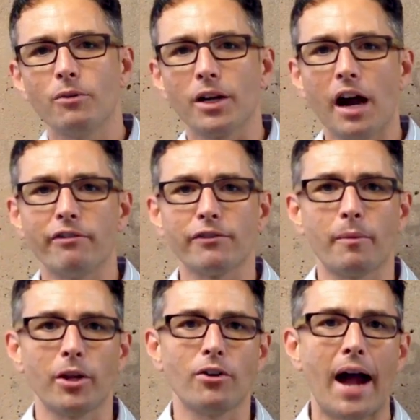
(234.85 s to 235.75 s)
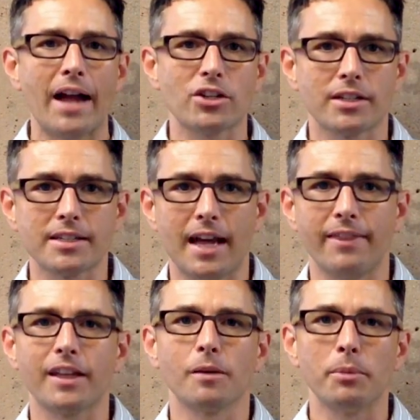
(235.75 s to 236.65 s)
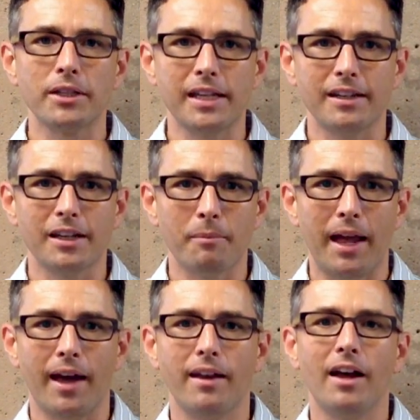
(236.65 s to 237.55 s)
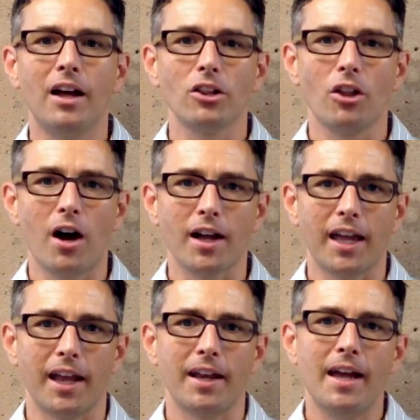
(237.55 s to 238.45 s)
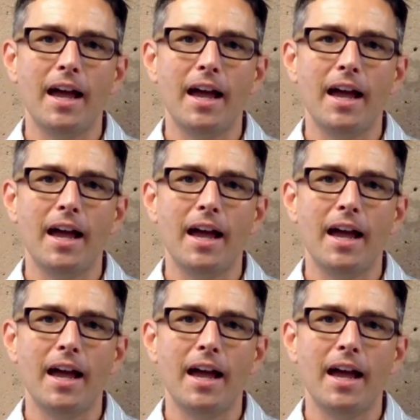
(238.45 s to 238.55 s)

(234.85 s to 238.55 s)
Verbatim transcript: recover from the crash and send the complete command login.